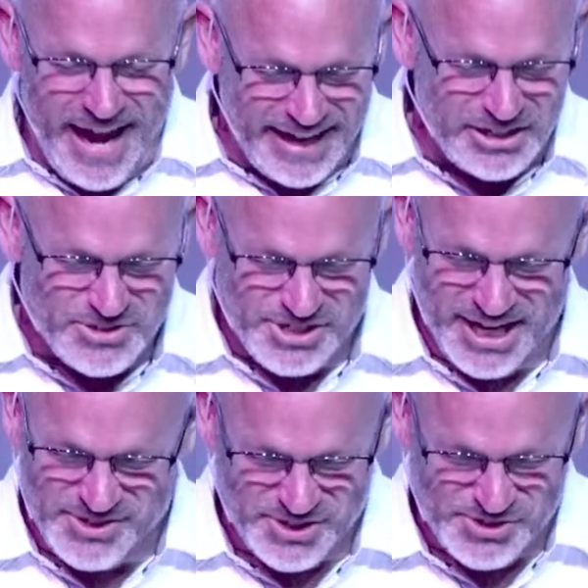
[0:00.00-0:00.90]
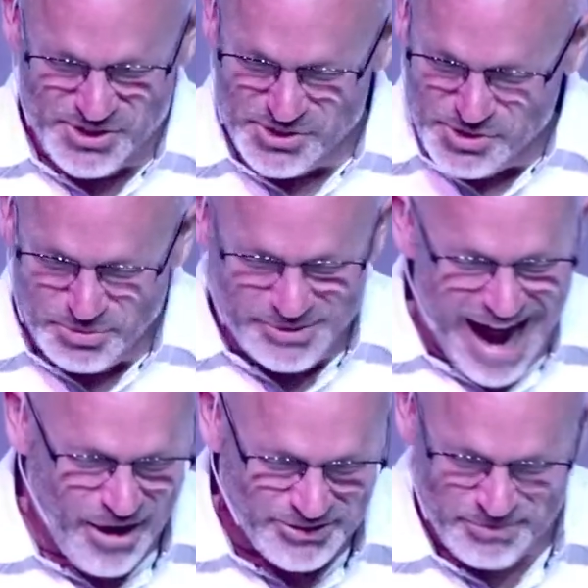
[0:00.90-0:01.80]
Thank you, Jesus. Just
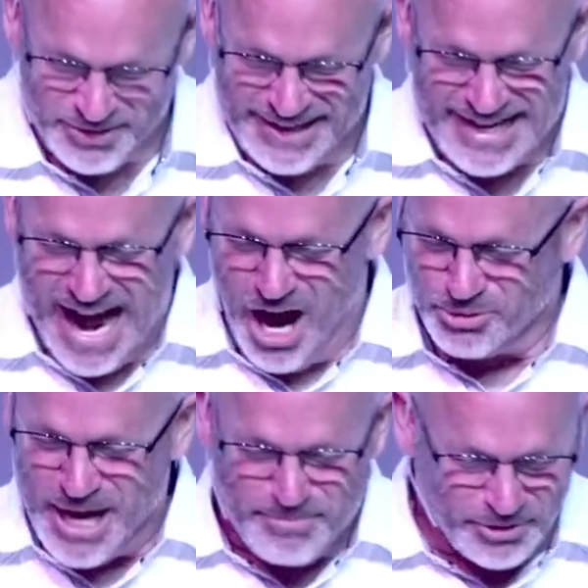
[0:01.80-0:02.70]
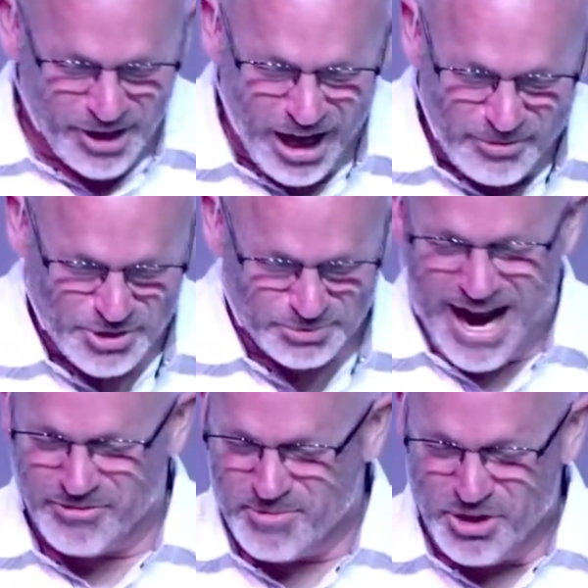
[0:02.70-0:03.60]
surround them right now. Wrap your arms
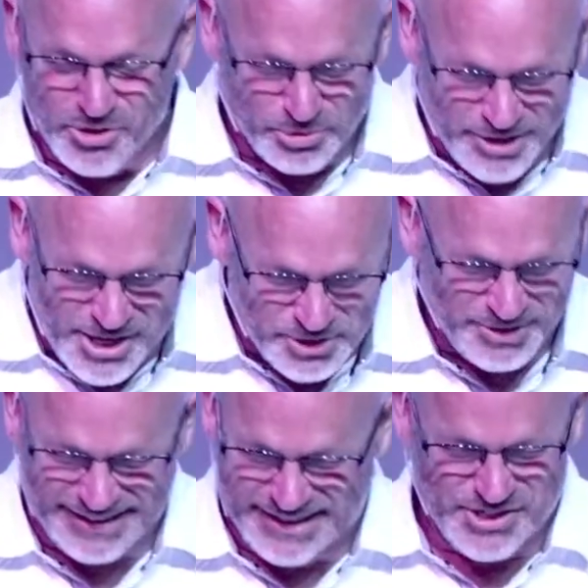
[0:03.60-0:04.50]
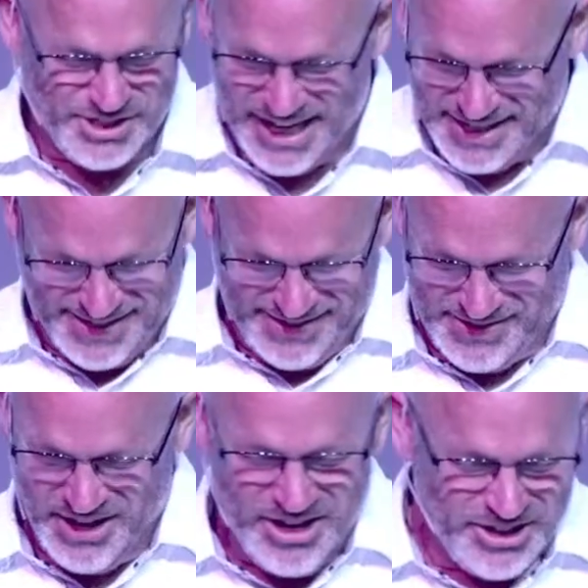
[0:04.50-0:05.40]
around them. You're the resurrected Jesus.